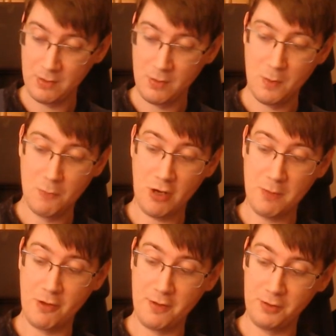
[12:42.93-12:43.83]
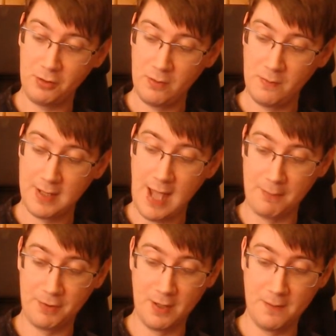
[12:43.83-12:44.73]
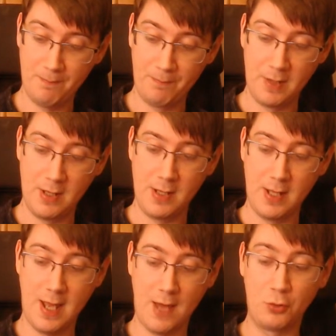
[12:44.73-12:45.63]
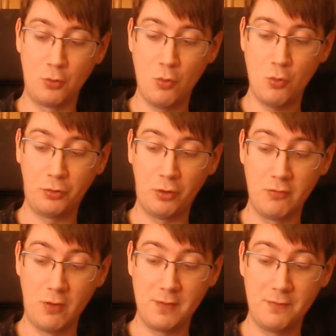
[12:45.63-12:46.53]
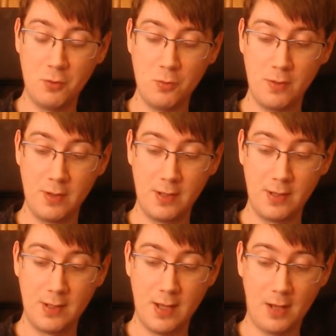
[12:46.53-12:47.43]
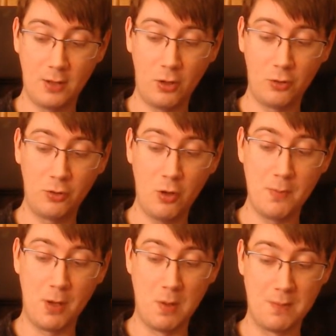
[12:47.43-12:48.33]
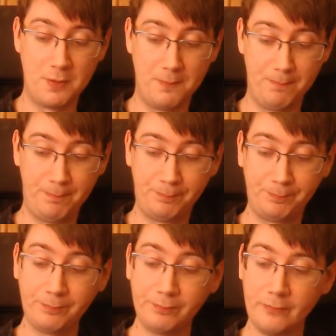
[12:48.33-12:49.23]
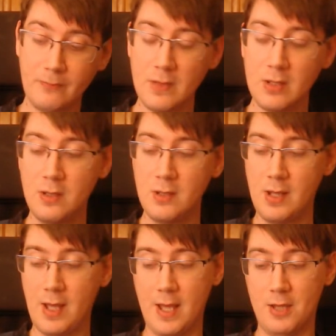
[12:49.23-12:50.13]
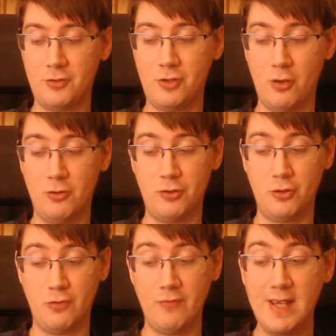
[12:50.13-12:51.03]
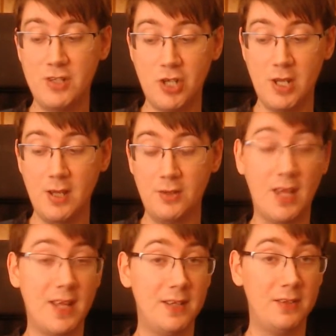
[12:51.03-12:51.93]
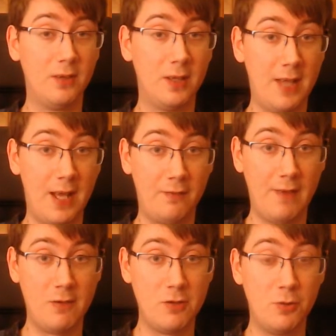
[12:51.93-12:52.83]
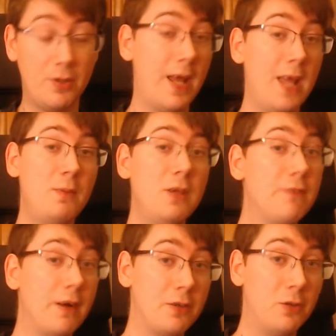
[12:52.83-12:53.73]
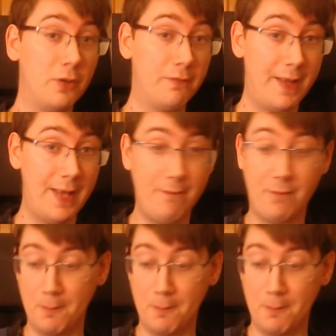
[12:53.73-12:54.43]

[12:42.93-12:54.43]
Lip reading: Fine Brothers, Captain. He has an auto rifle and a close combat weapon. It shows you ranges and attack values and AP values if they have them.